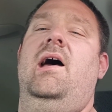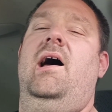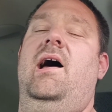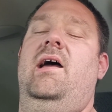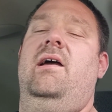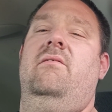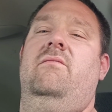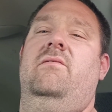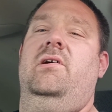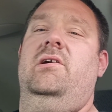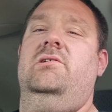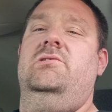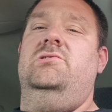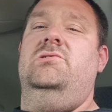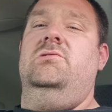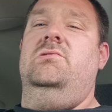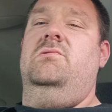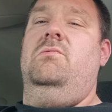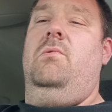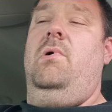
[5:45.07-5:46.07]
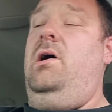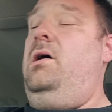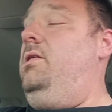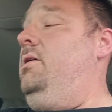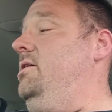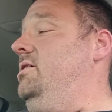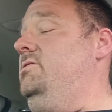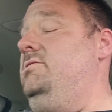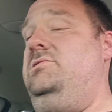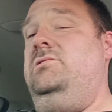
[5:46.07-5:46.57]
I have issued
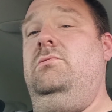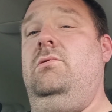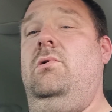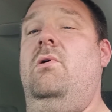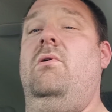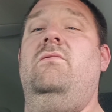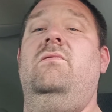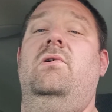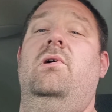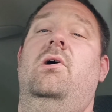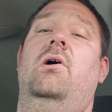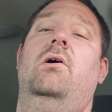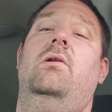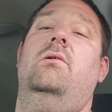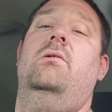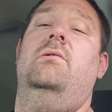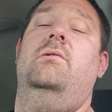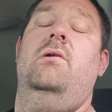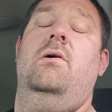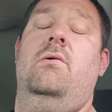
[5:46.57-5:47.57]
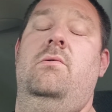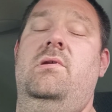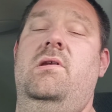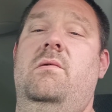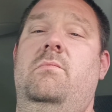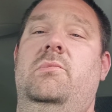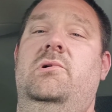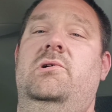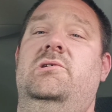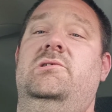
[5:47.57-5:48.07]
well into over 100 node
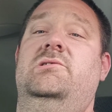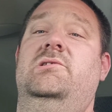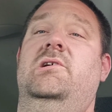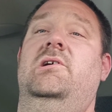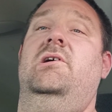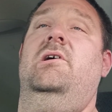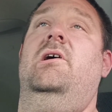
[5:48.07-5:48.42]
numbers,